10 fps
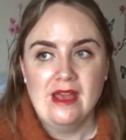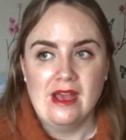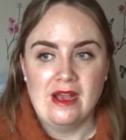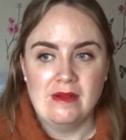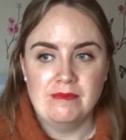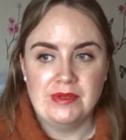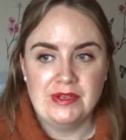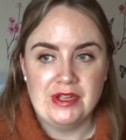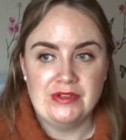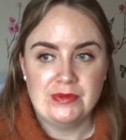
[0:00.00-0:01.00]
But
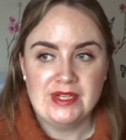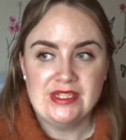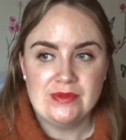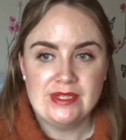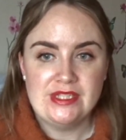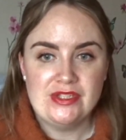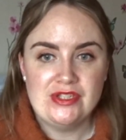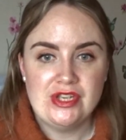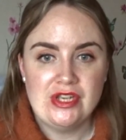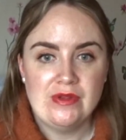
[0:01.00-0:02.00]
no,
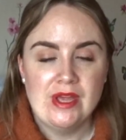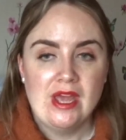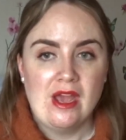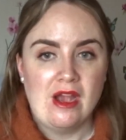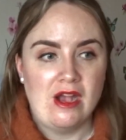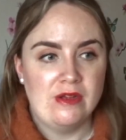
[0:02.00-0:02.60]
2022 I